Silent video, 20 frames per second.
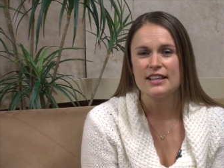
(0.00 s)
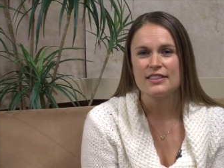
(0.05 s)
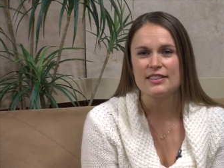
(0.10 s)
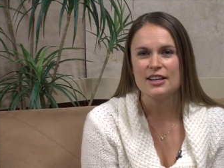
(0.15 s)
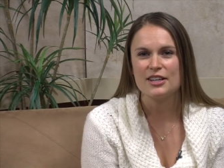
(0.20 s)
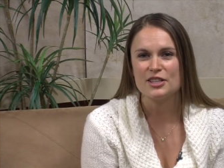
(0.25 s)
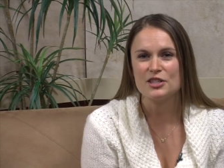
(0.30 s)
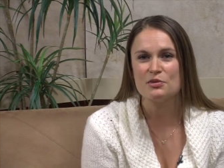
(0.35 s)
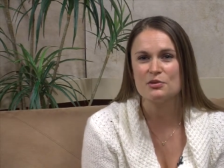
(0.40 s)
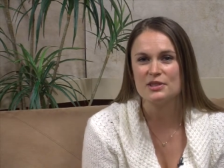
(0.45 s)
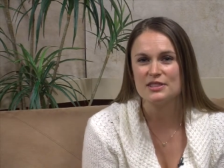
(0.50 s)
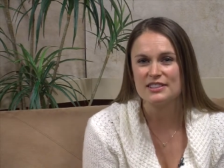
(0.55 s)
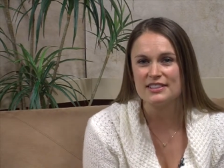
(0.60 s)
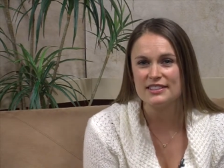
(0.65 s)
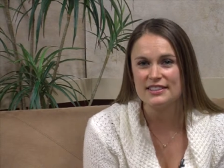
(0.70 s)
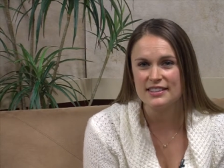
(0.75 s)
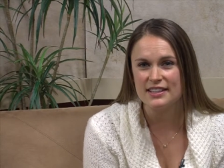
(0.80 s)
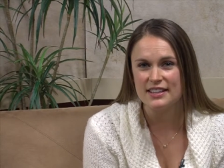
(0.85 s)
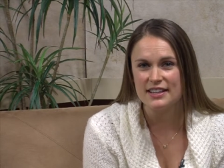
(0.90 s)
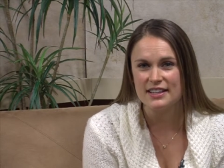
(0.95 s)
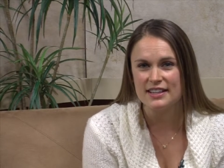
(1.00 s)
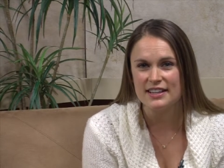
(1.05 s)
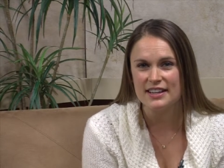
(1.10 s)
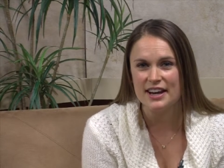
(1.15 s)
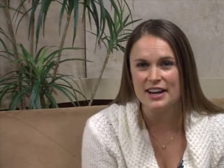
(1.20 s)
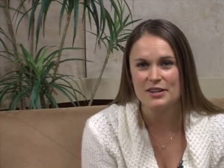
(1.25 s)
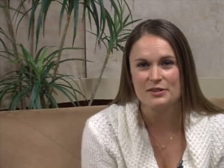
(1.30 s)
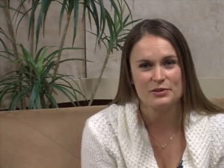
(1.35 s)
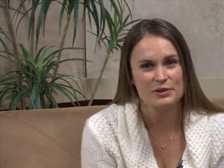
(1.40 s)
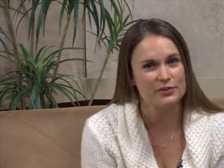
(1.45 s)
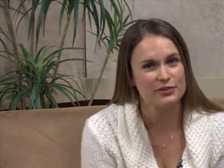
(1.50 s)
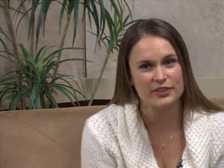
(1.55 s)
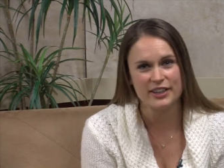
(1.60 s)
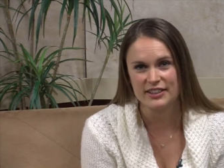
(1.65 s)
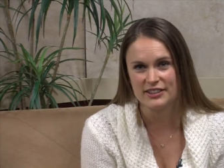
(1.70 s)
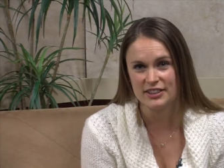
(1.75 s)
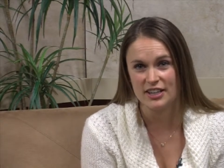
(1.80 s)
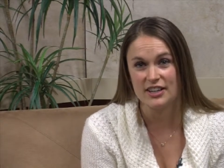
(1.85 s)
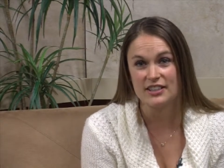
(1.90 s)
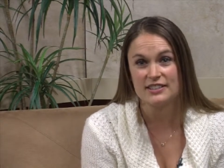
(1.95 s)
that you can see and
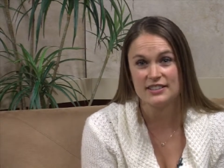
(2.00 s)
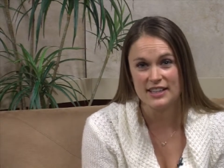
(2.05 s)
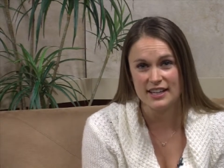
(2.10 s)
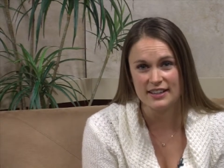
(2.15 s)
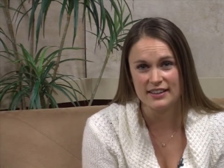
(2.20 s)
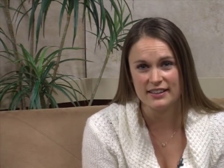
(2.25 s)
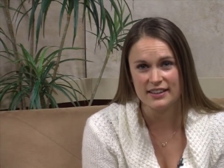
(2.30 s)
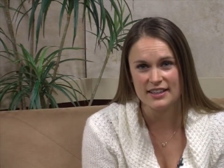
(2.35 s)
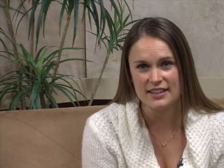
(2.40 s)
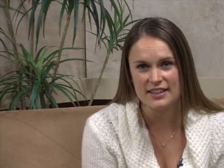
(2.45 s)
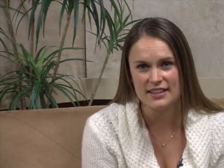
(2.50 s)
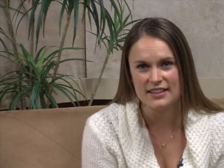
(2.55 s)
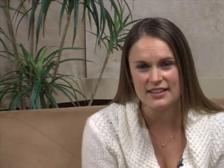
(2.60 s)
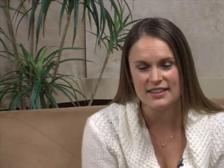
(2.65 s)
reflect on daily.